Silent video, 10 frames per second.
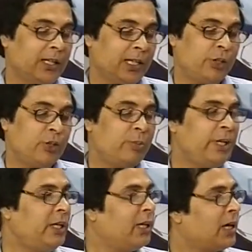there should
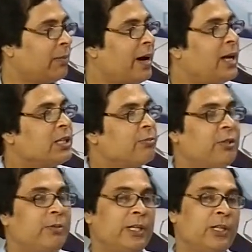be a balance
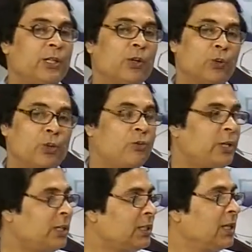between the old
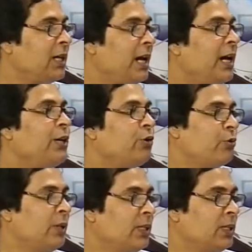words and new
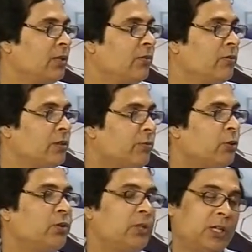words.
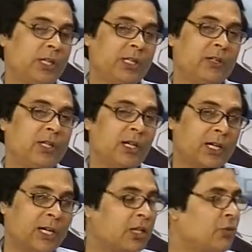Suppose in
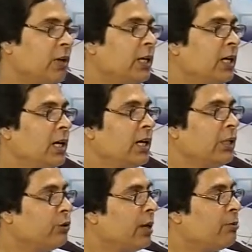class 1
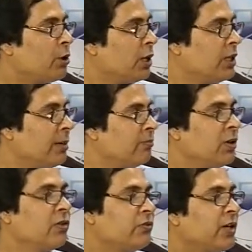you have taught them
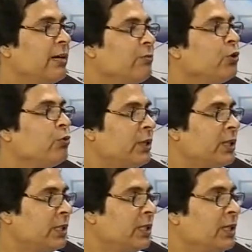5 new
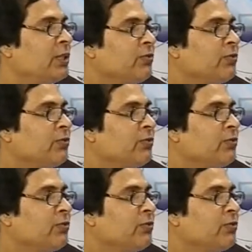words in the